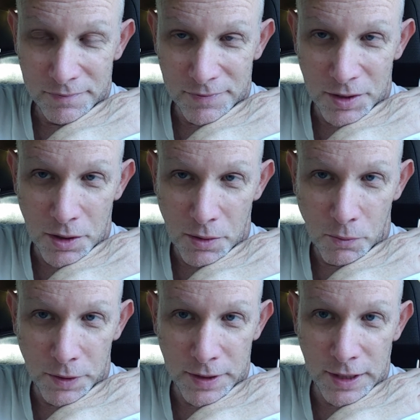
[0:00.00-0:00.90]
You know,
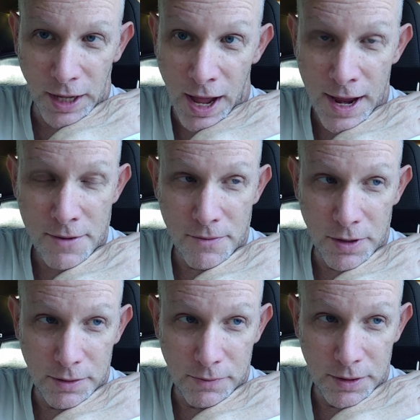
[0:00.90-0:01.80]
when the guy,
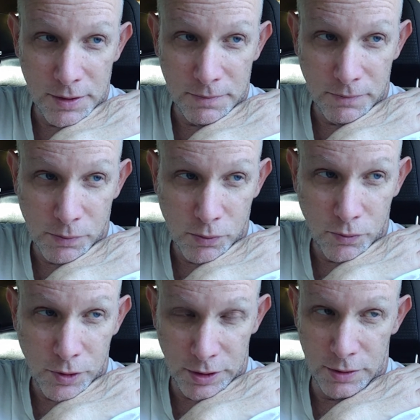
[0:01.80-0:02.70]
when when the
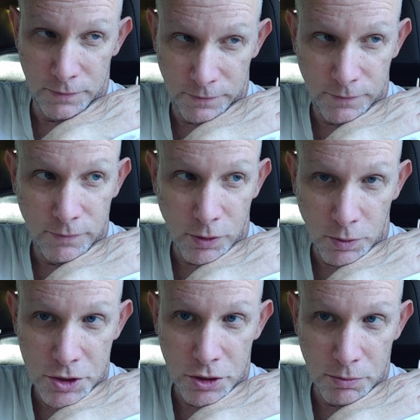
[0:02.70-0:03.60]
in the
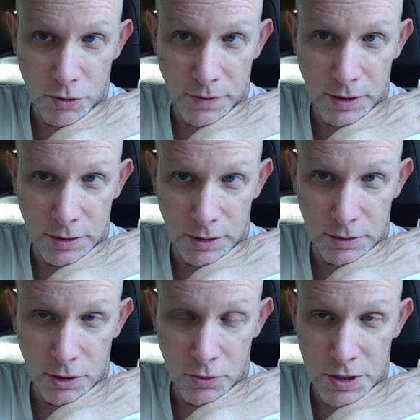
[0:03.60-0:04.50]
original movie, in, in
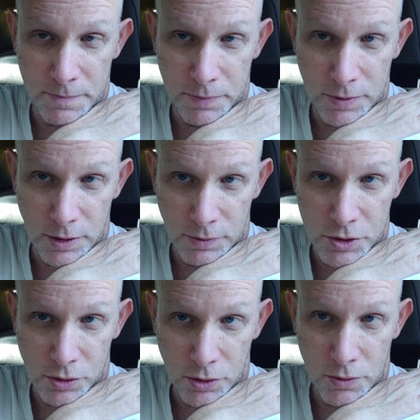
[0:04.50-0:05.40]
the Creep, the
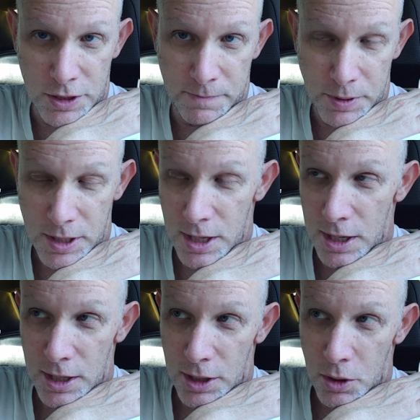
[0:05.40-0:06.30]
original Creep,
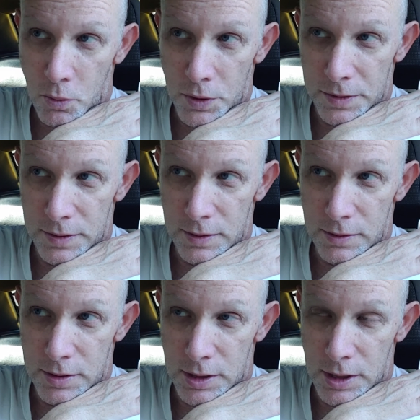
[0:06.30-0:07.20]
when
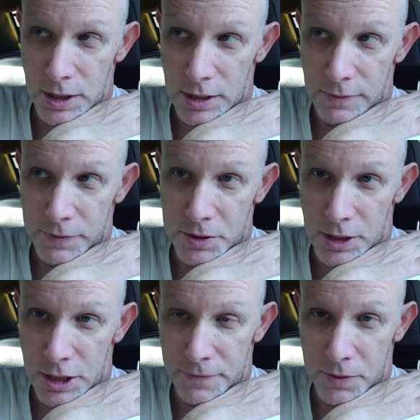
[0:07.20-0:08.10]
the uh,
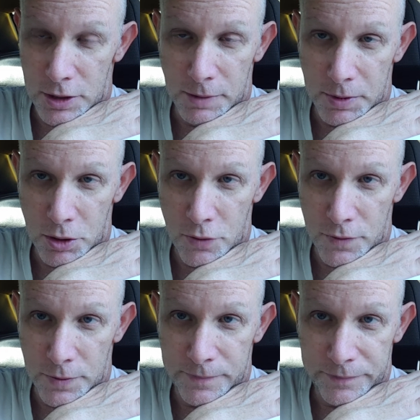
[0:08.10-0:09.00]
photographer coming
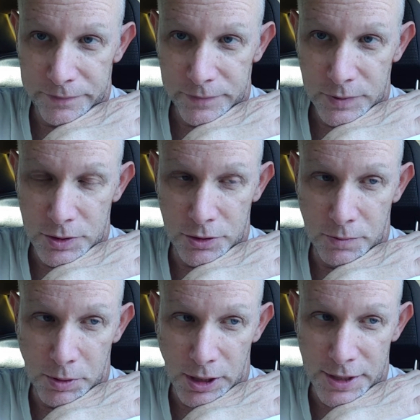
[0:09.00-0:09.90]
over to
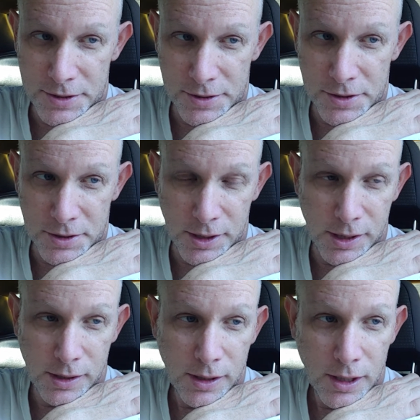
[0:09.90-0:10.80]
Duplass's
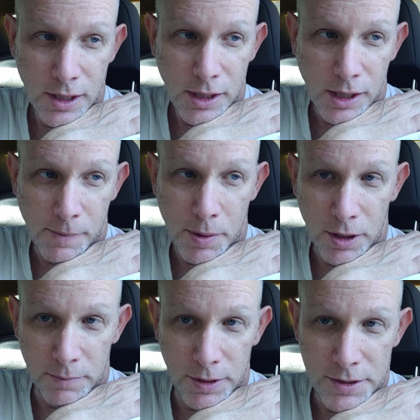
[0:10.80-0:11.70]
uh,
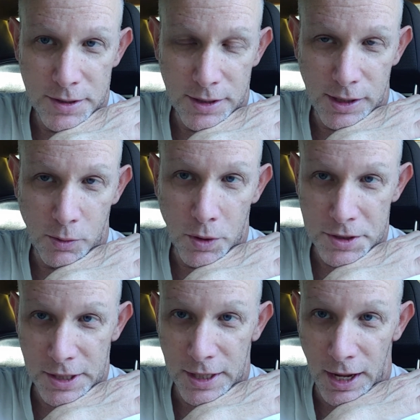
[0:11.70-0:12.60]
apartment uh, was
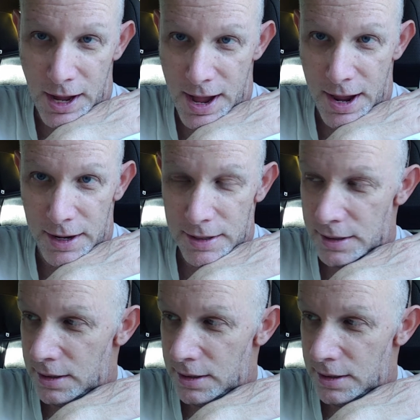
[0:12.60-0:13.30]
a guy,